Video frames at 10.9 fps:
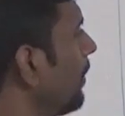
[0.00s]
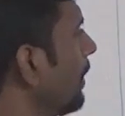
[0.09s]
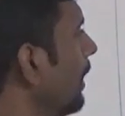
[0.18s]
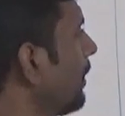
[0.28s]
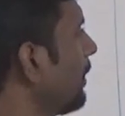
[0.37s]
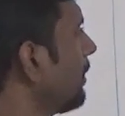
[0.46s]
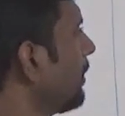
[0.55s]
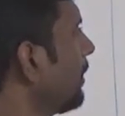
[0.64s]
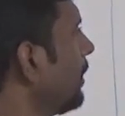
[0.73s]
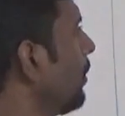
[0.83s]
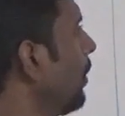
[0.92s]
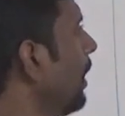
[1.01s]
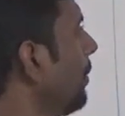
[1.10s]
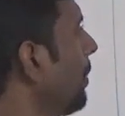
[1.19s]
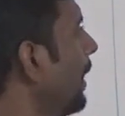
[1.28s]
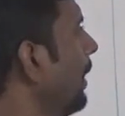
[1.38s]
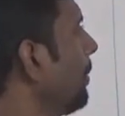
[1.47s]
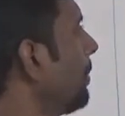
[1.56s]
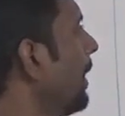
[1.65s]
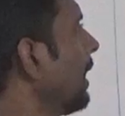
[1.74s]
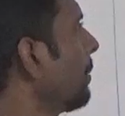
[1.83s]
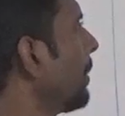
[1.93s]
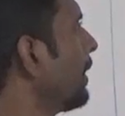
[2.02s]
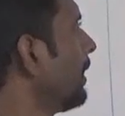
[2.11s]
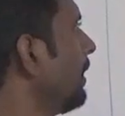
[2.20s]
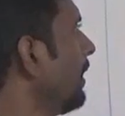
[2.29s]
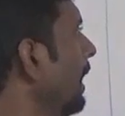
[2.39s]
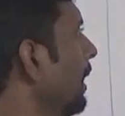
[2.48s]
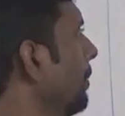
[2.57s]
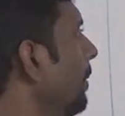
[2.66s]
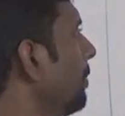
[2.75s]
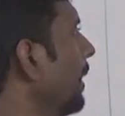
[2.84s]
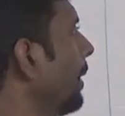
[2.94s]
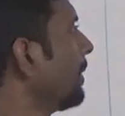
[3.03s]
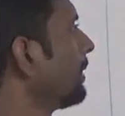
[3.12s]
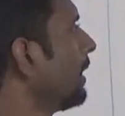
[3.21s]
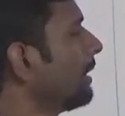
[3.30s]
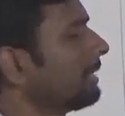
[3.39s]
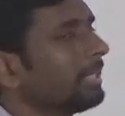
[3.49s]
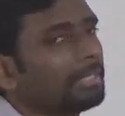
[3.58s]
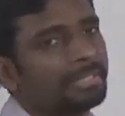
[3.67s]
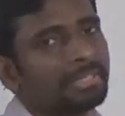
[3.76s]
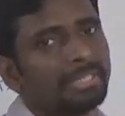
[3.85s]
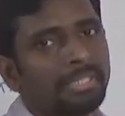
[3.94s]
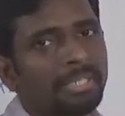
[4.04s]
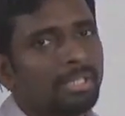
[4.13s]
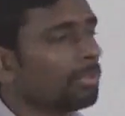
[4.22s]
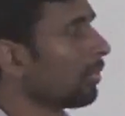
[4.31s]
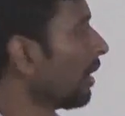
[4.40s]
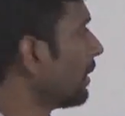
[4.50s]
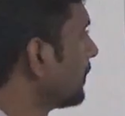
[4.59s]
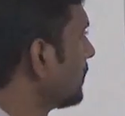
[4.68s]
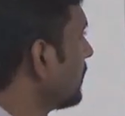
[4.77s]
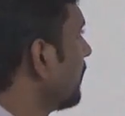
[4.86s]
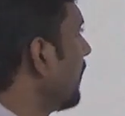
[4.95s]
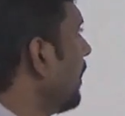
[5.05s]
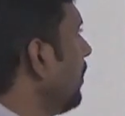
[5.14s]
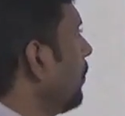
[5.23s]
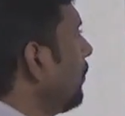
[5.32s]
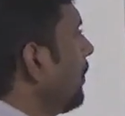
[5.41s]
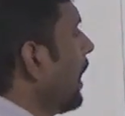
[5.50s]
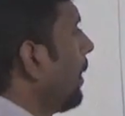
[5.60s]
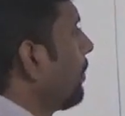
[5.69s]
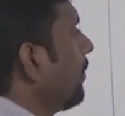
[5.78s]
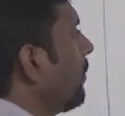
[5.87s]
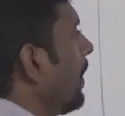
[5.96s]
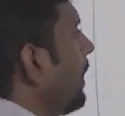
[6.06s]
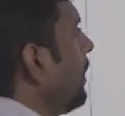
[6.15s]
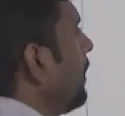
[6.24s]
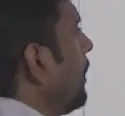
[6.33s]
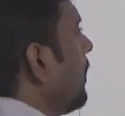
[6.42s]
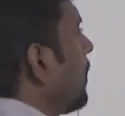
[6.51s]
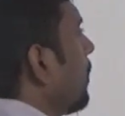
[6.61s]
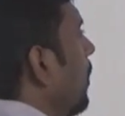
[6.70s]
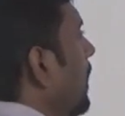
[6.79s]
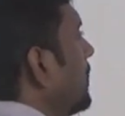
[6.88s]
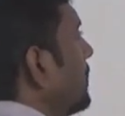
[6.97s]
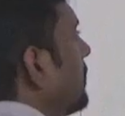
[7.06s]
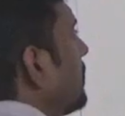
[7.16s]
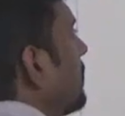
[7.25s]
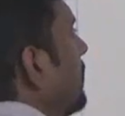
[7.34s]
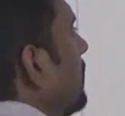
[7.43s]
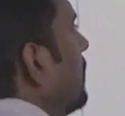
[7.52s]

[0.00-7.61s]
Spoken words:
you will get 12 pi minus pi, that is 11 pi by 36. So now this is the value. We have to find cos